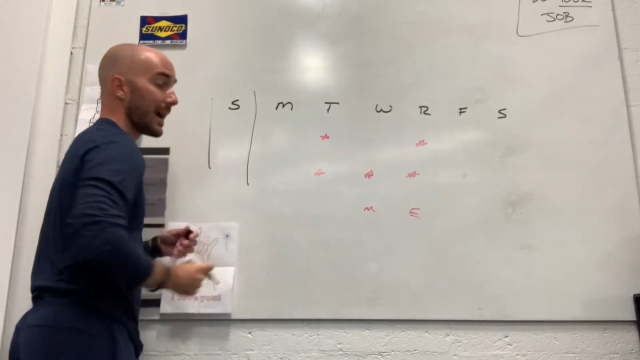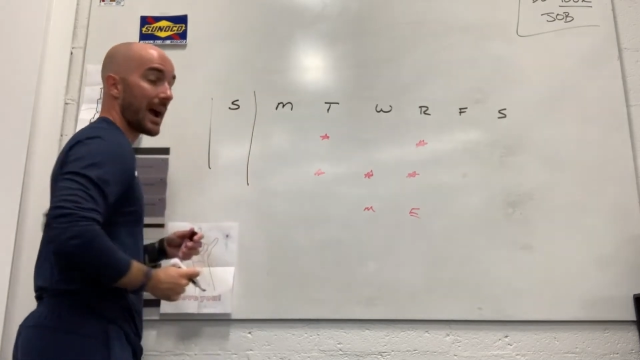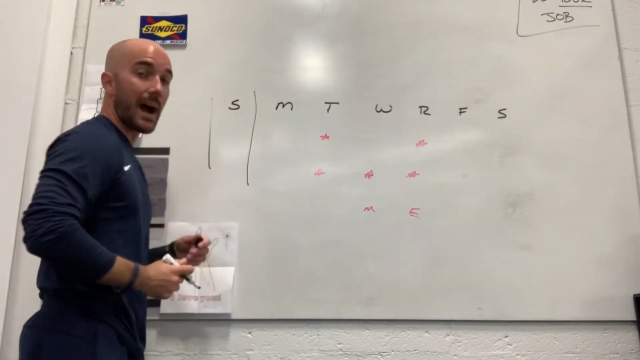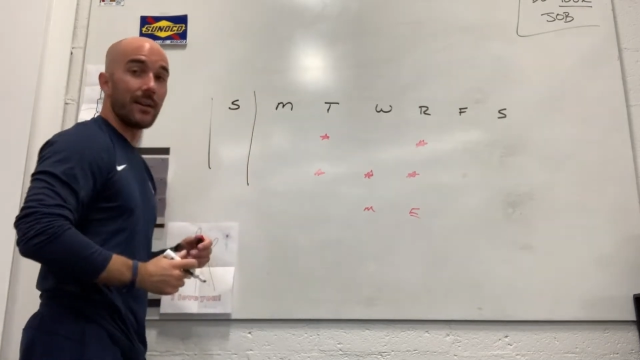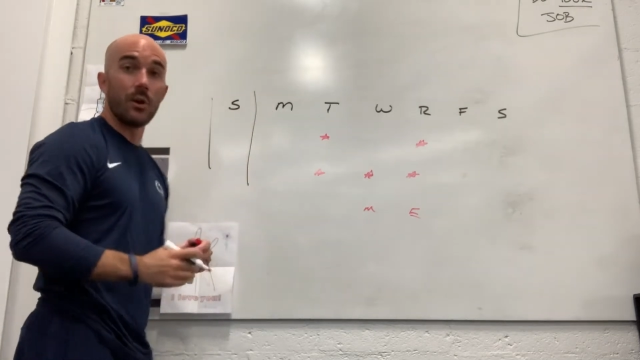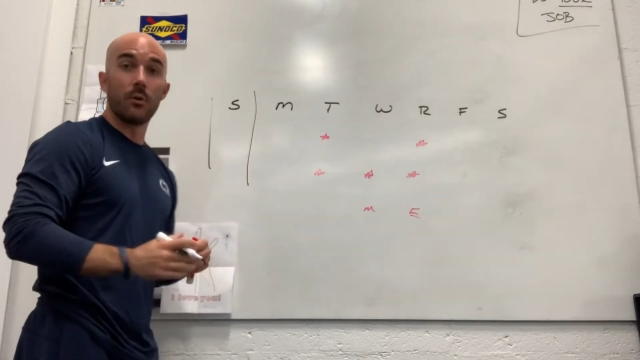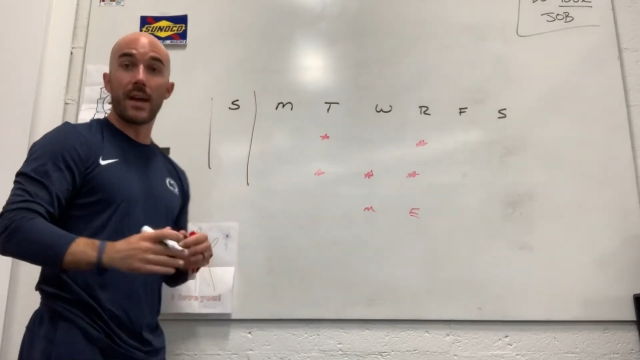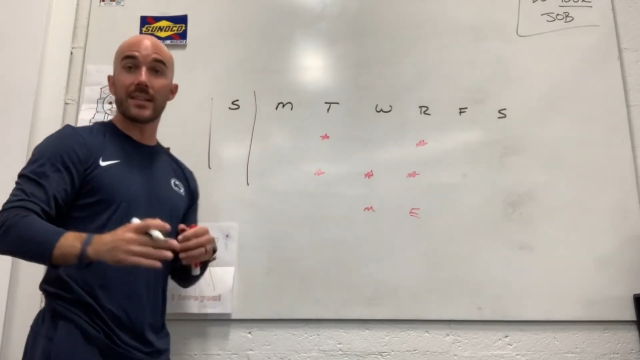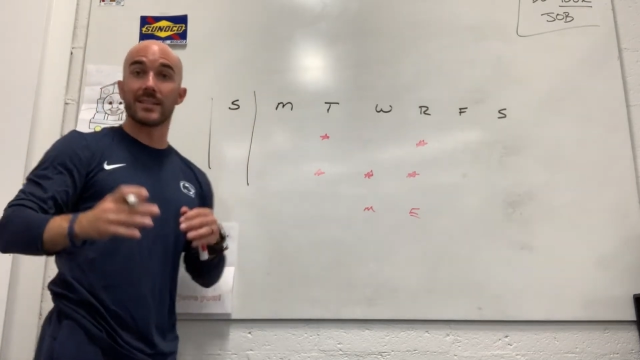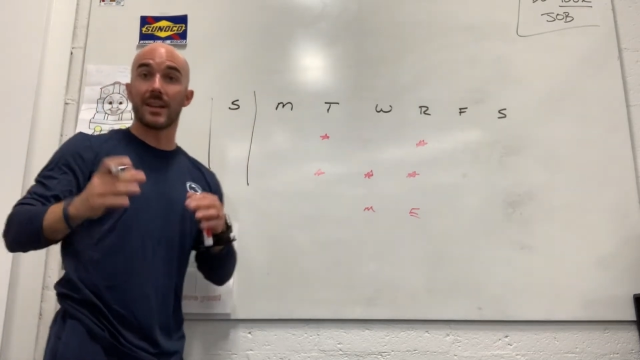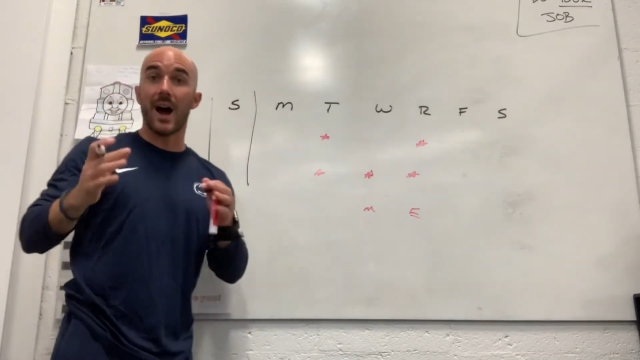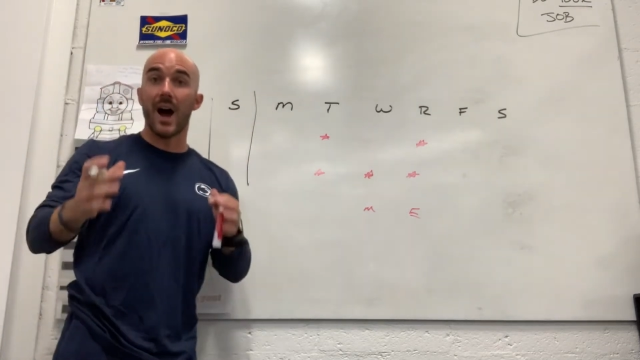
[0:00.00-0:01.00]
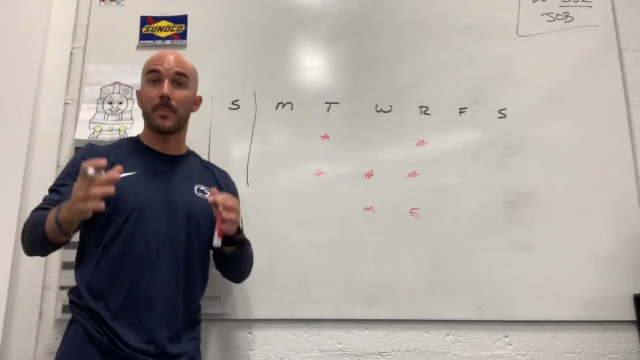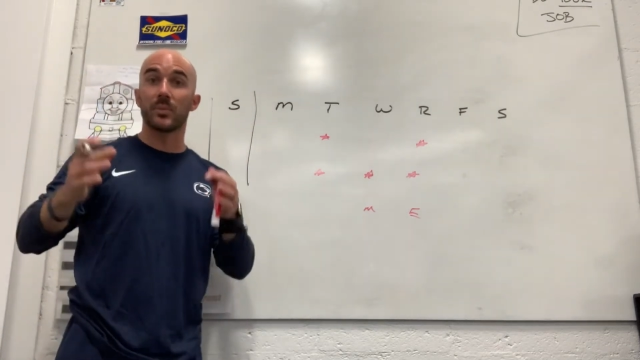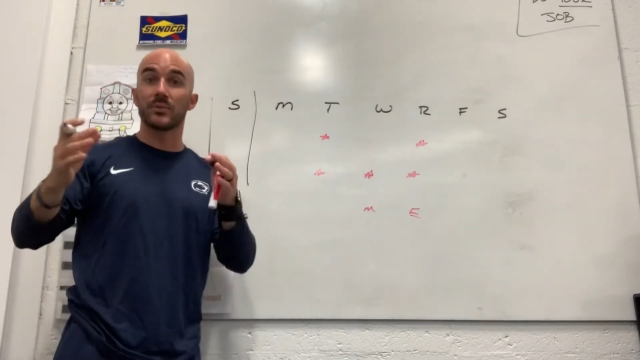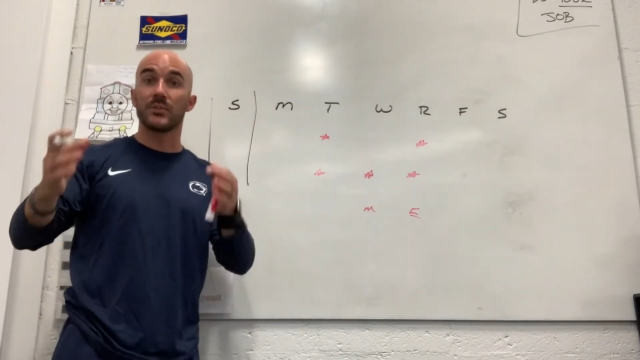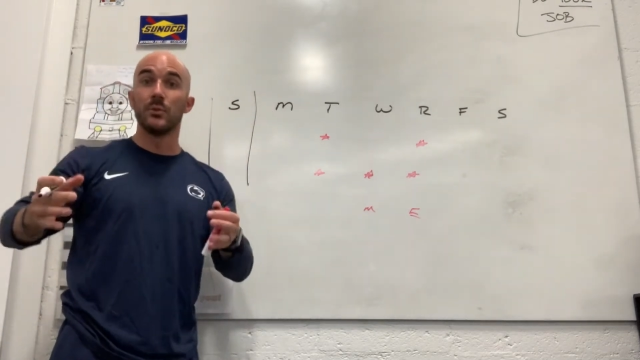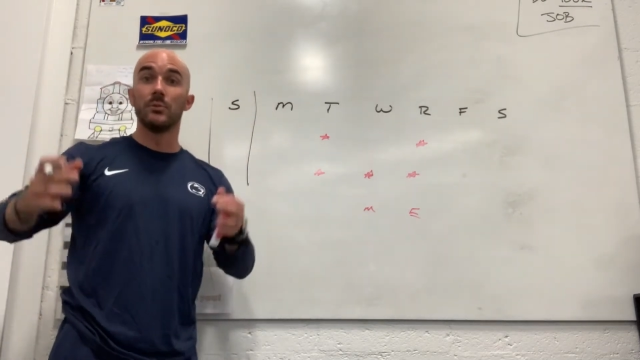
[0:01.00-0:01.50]
i know that's an
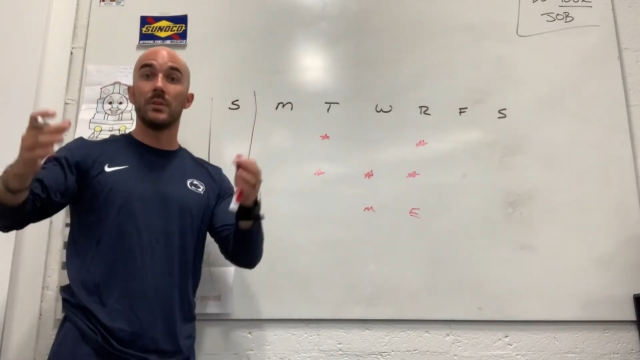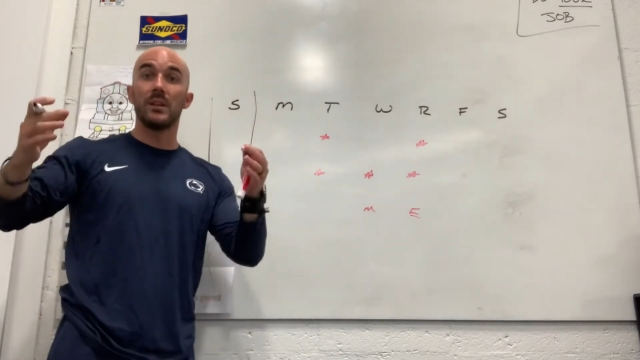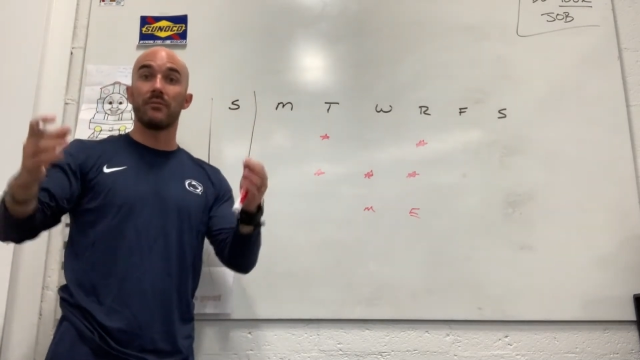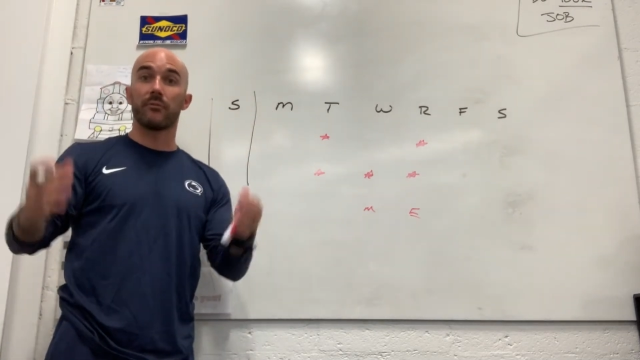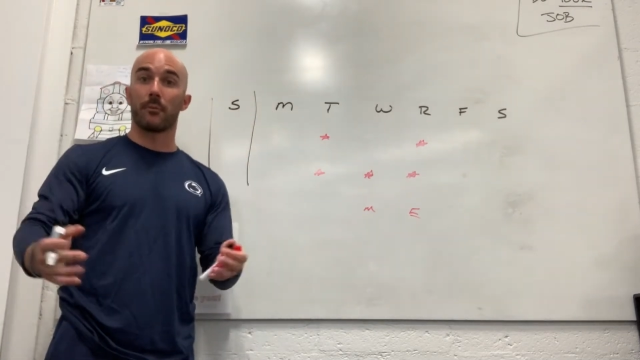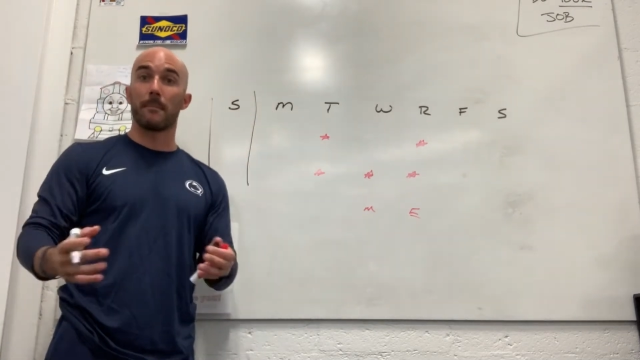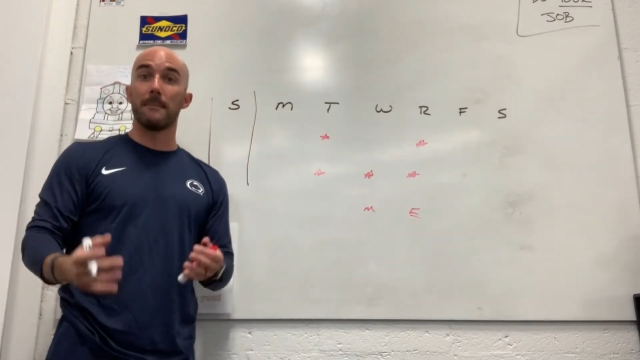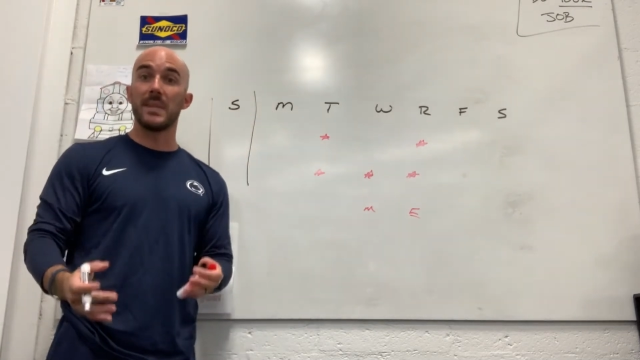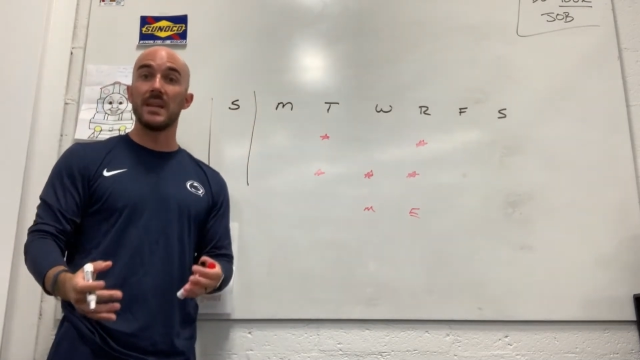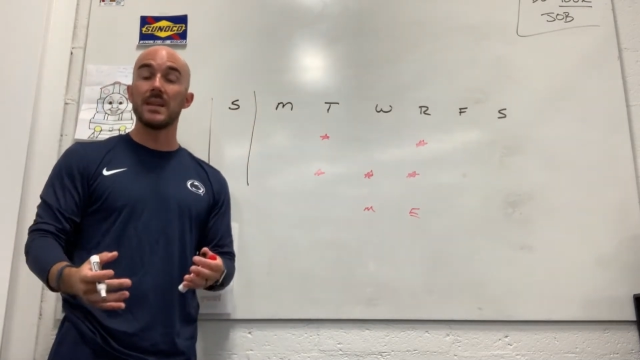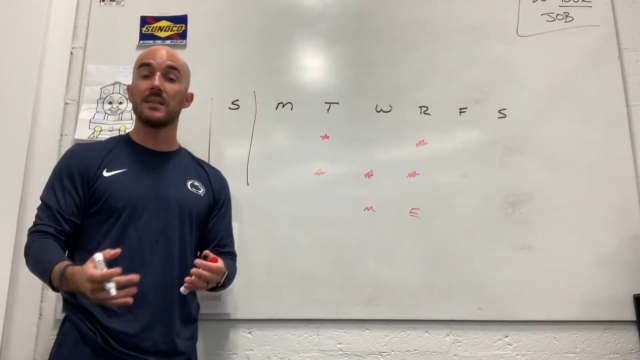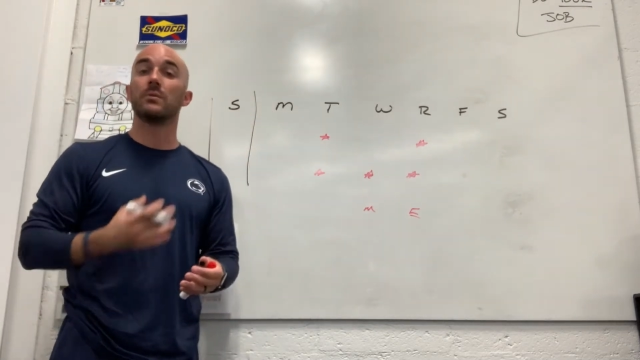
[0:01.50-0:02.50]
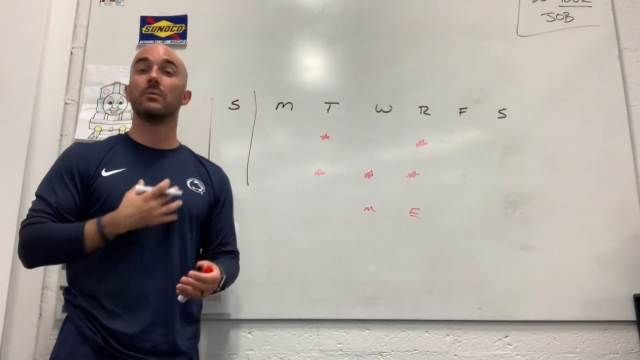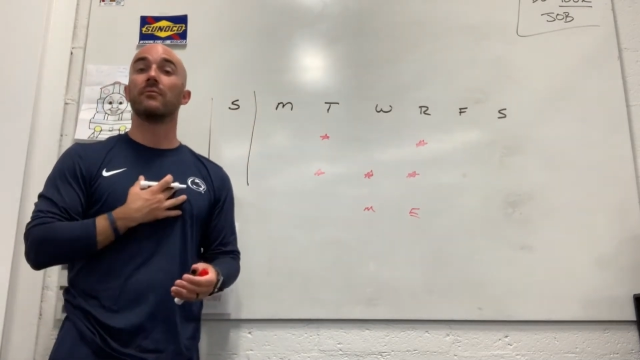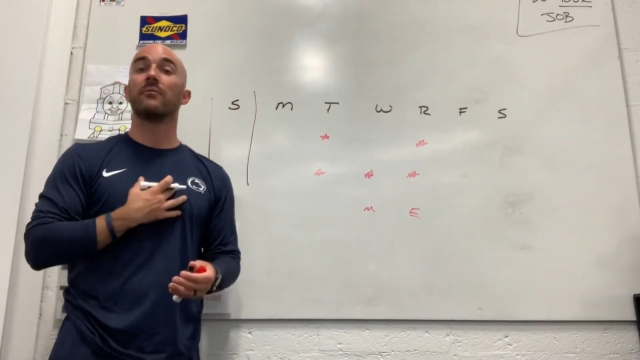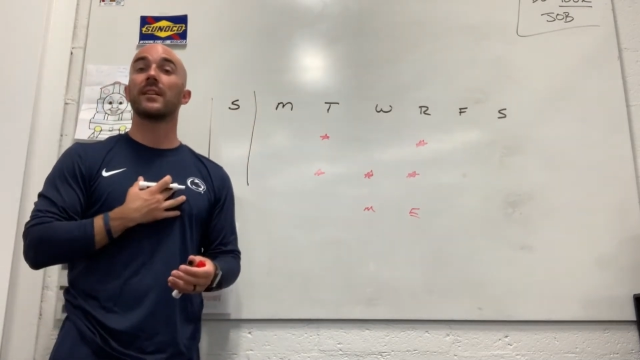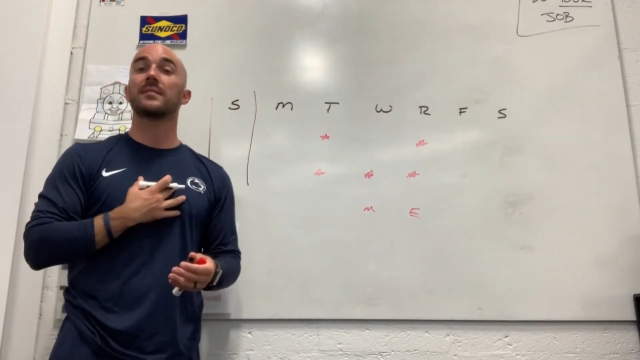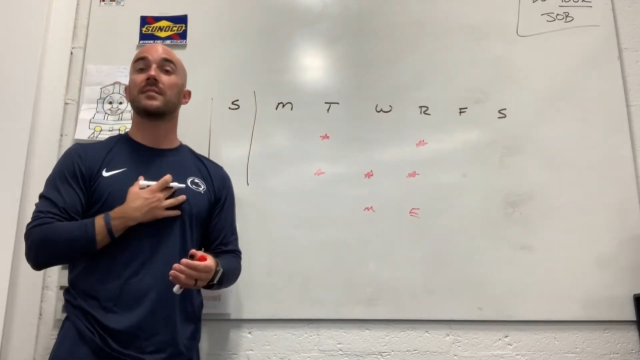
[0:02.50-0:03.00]
opportunity for me to
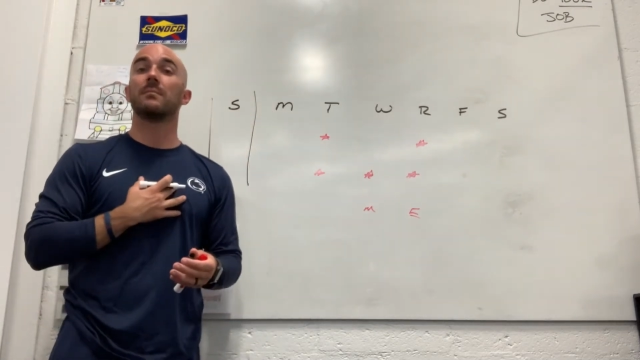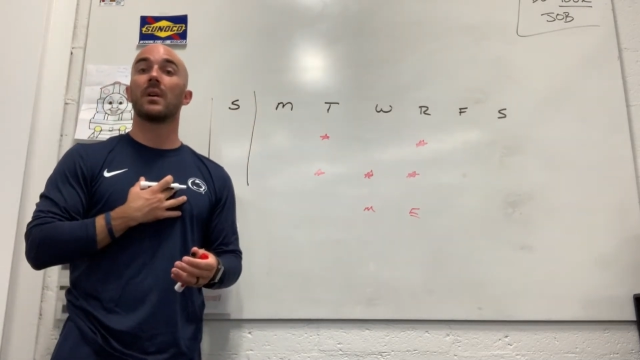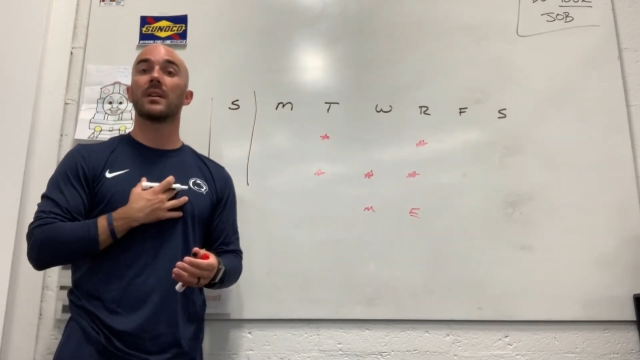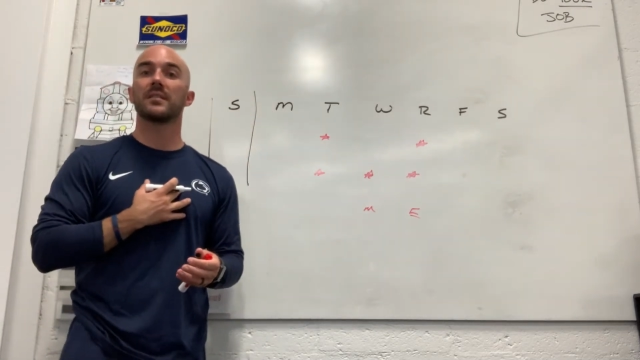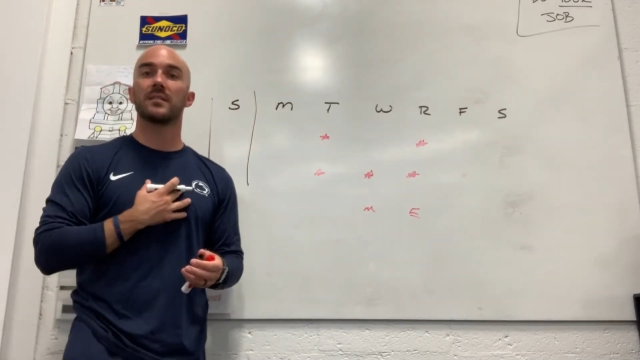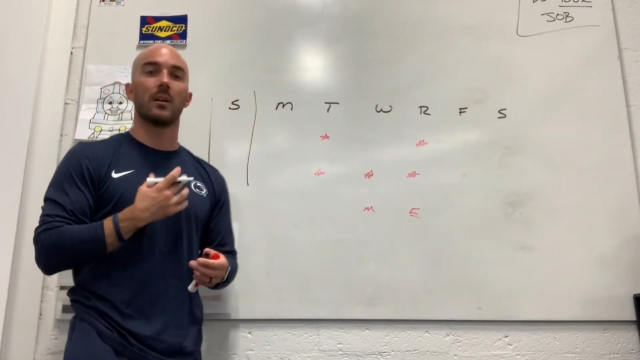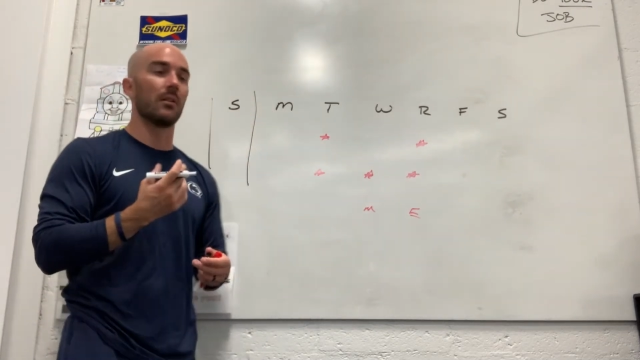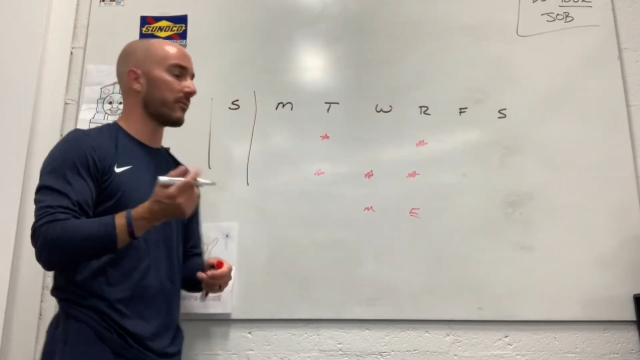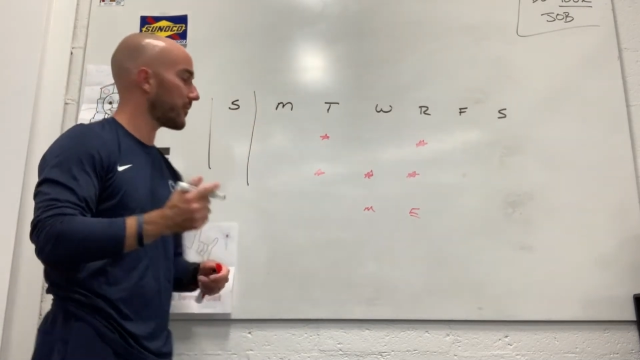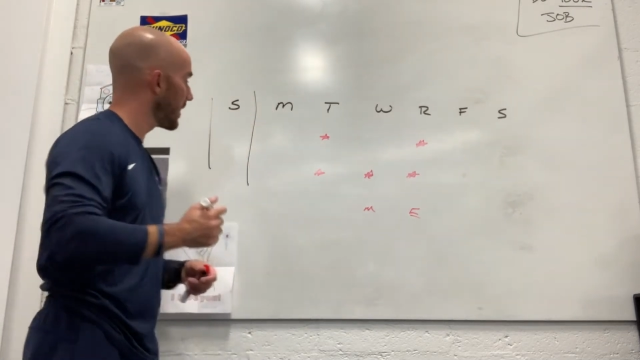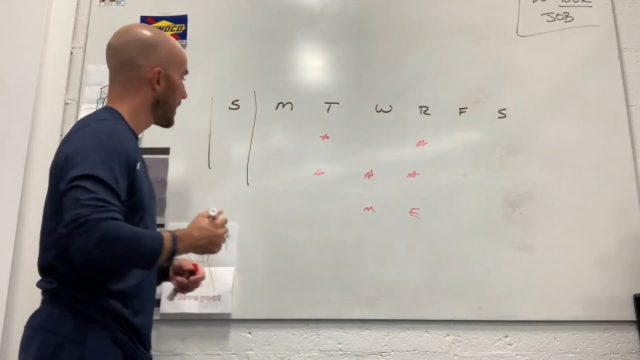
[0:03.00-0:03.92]
invest in myself